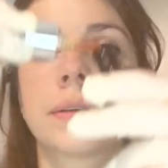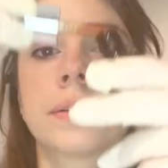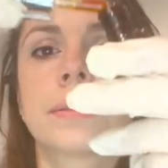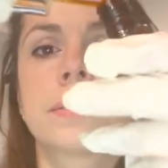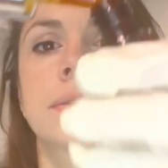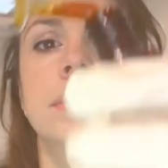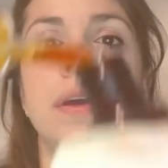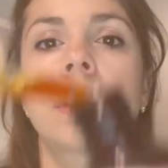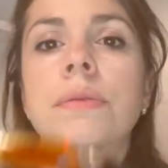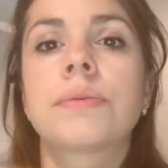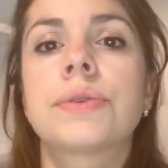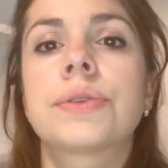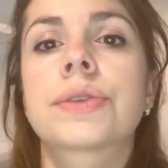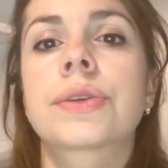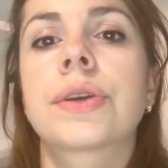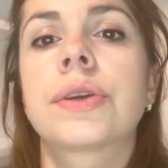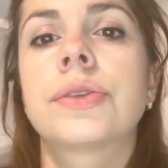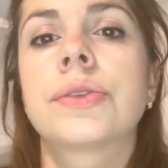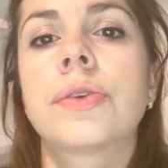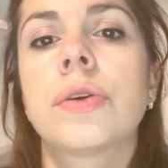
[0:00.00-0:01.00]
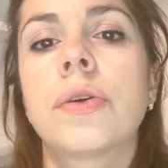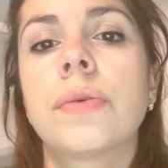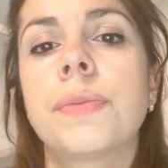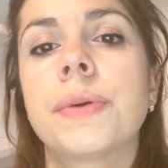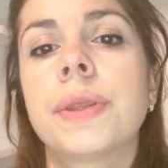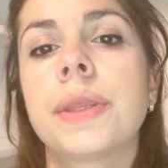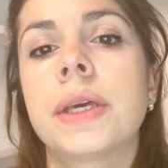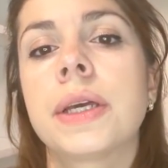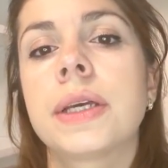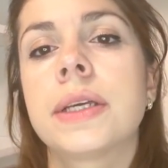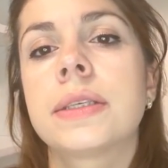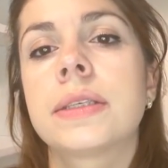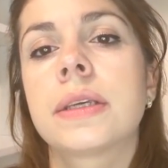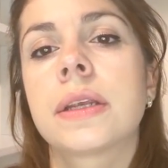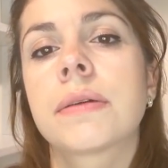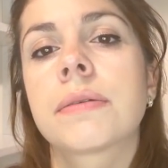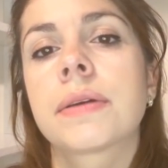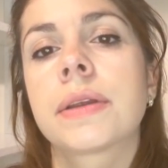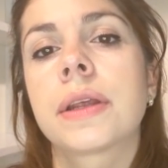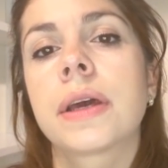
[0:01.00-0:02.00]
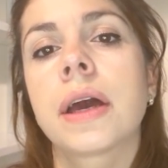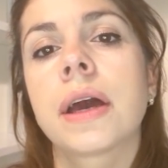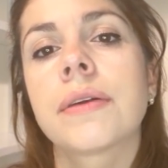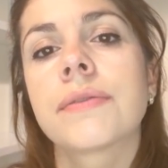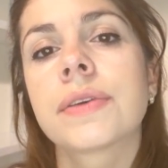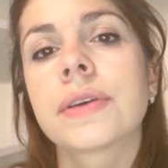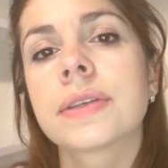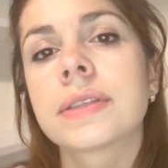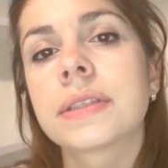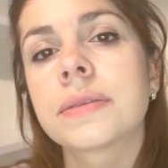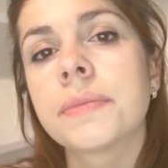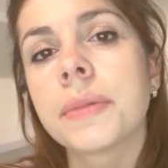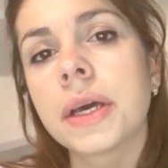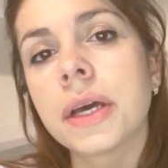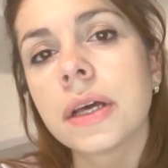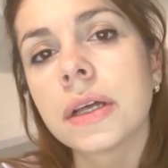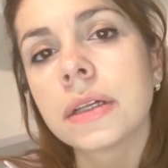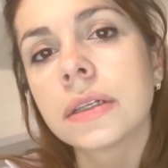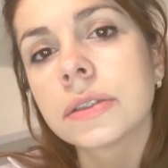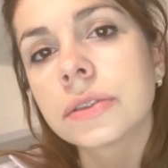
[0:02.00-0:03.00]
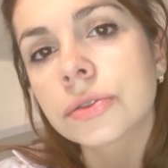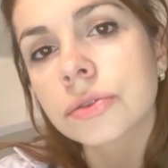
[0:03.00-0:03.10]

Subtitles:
So I'm just going to open this and I'm going to have you smell.